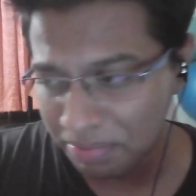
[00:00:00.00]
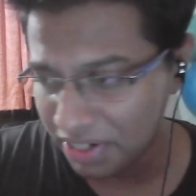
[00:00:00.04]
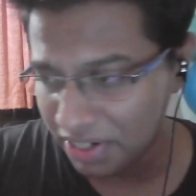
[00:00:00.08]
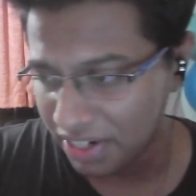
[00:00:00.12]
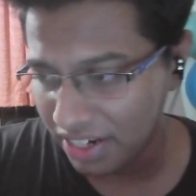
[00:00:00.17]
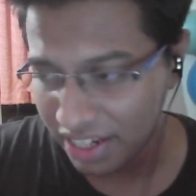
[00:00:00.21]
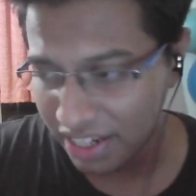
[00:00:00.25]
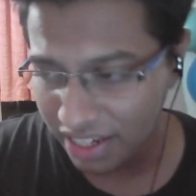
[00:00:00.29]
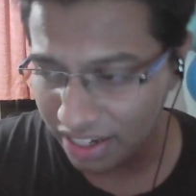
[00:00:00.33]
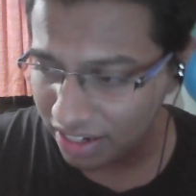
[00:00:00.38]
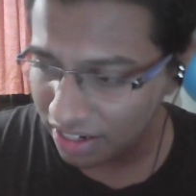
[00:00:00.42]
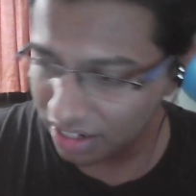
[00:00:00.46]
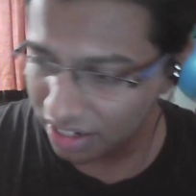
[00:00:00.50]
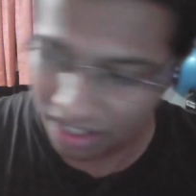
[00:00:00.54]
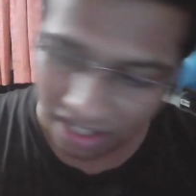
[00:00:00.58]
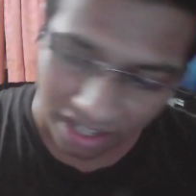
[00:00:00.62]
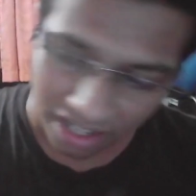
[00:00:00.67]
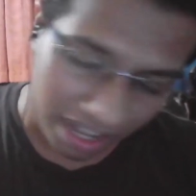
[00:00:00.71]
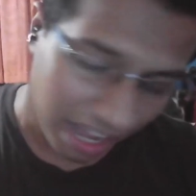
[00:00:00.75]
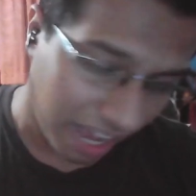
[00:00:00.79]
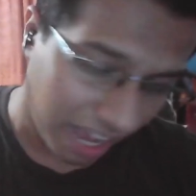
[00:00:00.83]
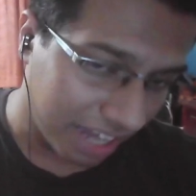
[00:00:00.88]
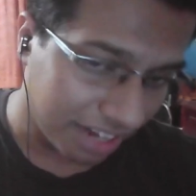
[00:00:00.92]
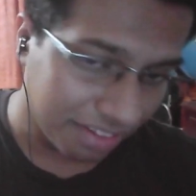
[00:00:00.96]
Like,
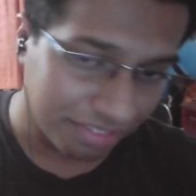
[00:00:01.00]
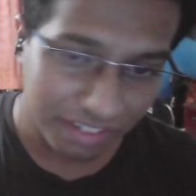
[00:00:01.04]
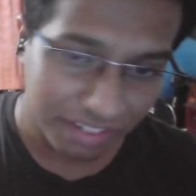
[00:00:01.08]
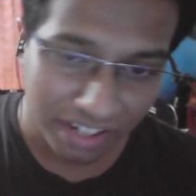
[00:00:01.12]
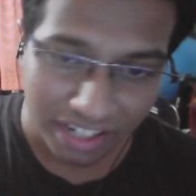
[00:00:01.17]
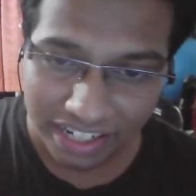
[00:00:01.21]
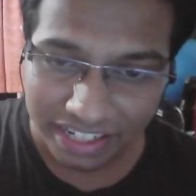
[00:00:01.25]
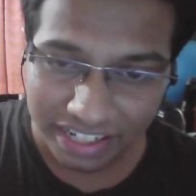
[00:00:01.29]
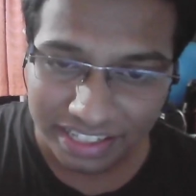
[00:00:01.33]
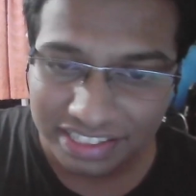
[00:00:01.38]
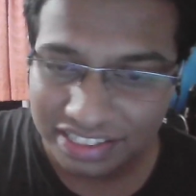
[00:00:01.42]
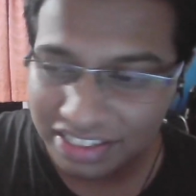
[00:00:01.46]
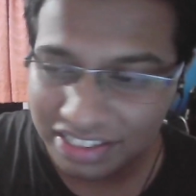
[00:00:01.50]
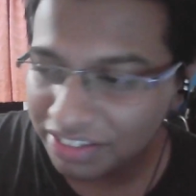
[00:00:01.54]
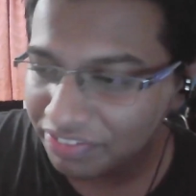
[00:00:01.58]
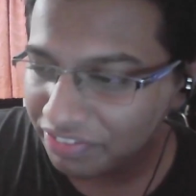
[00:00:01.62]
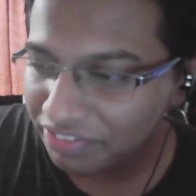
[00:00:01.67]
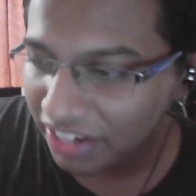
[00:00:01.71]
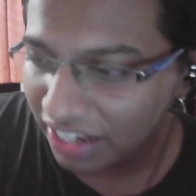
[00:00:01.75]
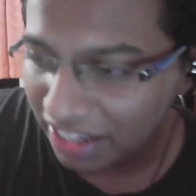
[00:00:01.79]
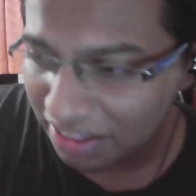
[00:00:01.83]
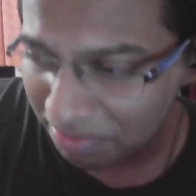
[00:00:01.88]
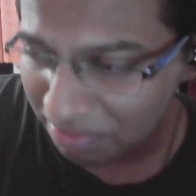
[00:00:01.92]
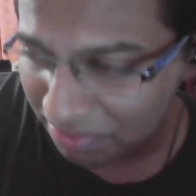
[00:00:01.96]
I'll forget stuff,
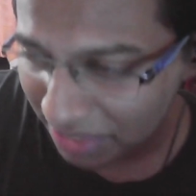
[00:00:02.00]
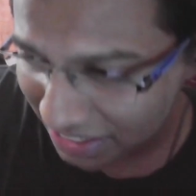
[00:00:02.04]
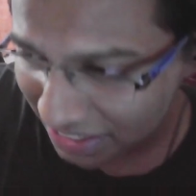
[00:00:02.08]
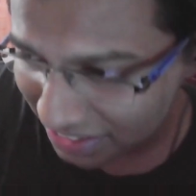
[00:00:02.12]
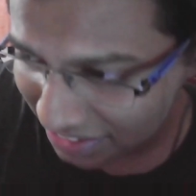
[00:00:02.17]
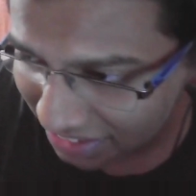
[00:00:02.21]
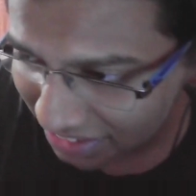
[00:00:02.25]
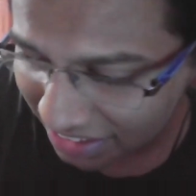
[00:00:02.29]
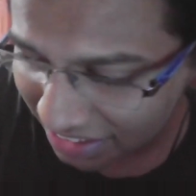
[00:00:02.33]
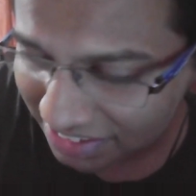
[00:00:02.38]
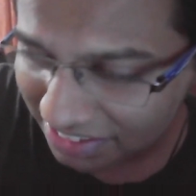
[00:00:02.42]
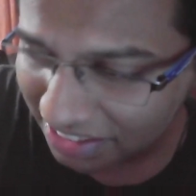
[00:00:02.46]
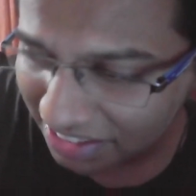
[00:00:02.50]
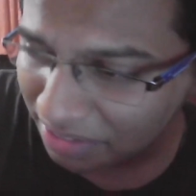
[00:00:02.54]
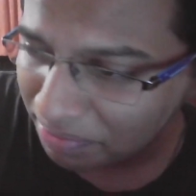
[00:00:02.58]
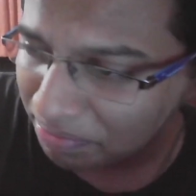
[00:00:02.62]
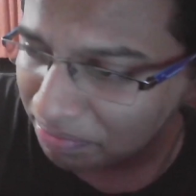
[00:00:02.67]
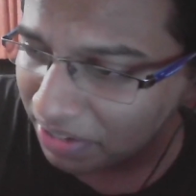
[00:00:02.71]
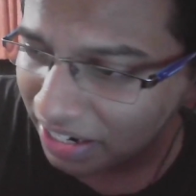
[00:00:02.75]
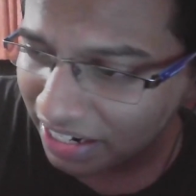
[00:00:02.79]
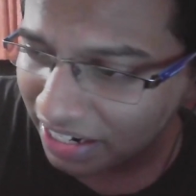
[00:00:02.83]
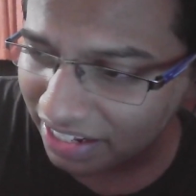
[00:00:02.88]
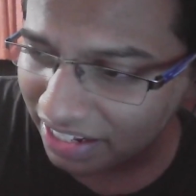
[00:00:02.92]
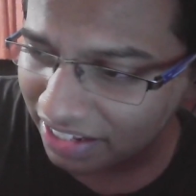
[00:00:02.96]
I'll mess things up,
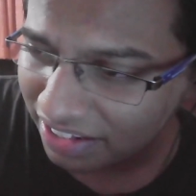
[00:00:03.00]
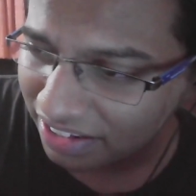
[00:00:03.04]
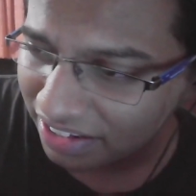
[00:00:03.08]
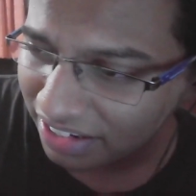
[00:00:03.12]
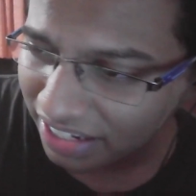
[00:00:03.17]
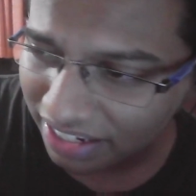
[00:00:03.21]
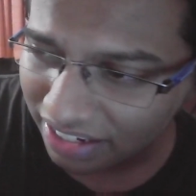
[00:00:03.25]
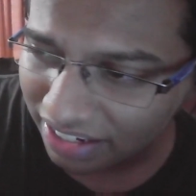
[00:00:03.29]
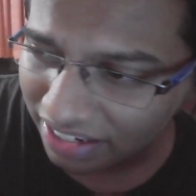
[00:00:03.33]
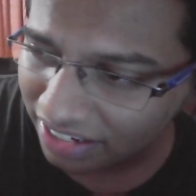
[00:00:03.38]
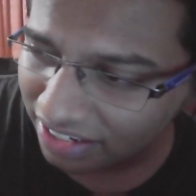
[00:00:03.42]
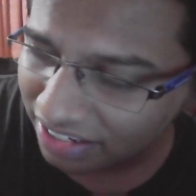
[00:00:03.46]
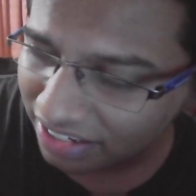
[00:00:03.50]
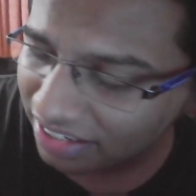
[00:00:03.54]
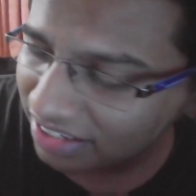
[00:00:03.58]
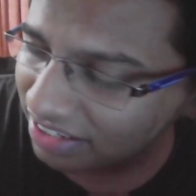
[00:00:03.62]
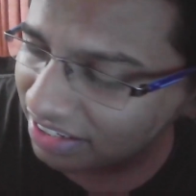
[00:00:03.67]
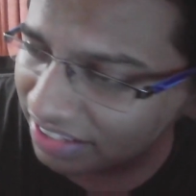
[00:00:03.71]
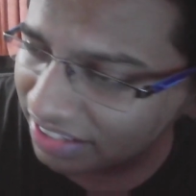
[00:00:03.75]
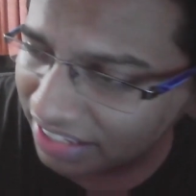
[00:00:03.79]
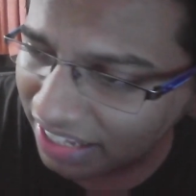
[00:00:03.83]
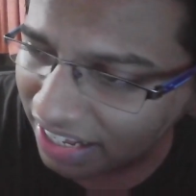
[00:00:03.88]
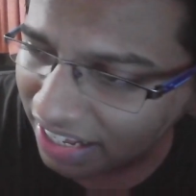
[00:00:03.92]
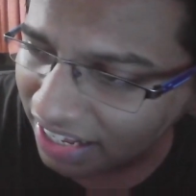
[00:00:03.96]
and I'll, like,
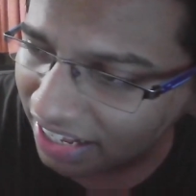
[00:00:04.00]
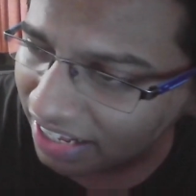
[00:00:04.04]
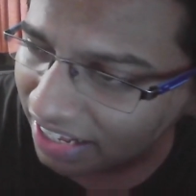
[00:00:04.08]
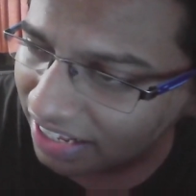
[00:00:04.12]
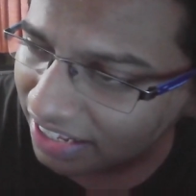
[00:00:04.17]
yeah.